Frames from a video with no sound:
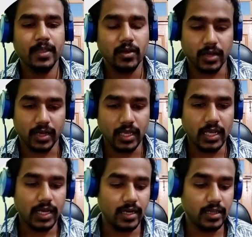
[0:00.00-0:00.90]
Okay,
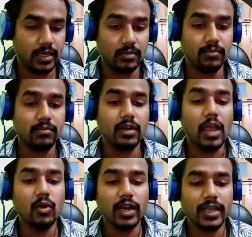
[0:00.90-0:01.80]
and the
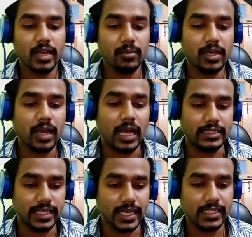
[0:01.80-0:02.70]
URL can be
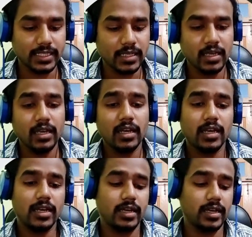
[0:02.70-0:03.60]
Ajax,
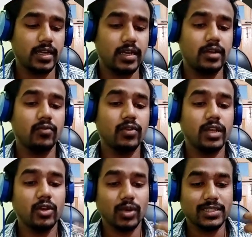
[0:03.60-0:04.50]
and we
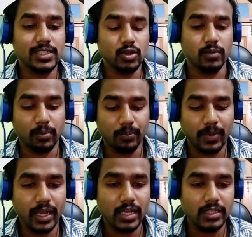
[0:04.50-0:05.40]
need to execute our
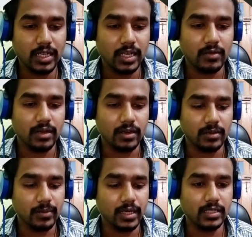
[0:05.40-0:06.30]
page, like our
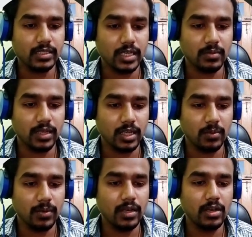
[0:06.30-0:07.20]
page can be
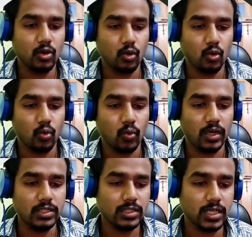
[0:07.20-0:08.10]
Epin
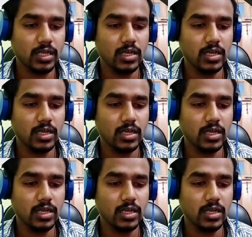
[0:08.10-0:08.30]
request.php.